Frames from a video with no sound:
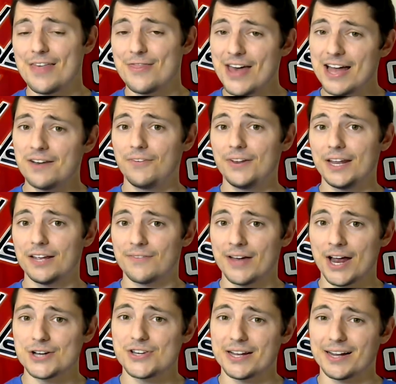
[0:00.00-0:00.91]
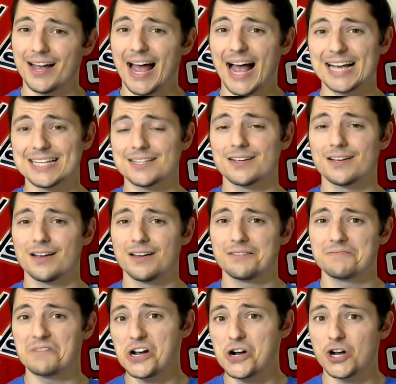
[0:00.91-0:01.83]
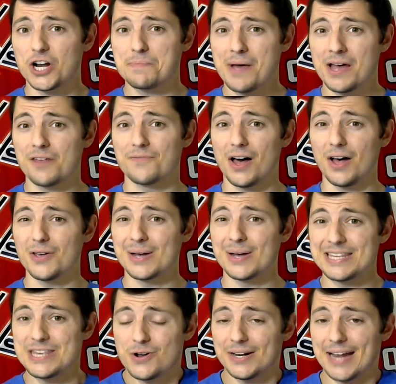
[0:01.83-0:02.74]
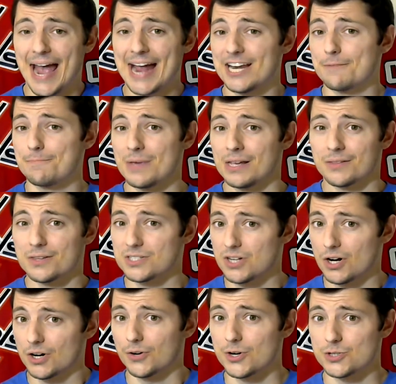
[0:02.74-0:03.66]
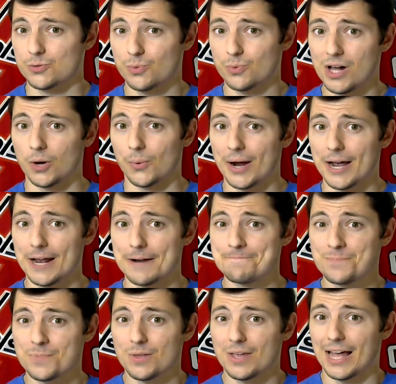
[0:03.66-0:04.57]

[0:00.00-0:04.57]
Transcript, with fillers: Then Vitek Vanecek has a good amount of value and he could end up being the starter as well, right?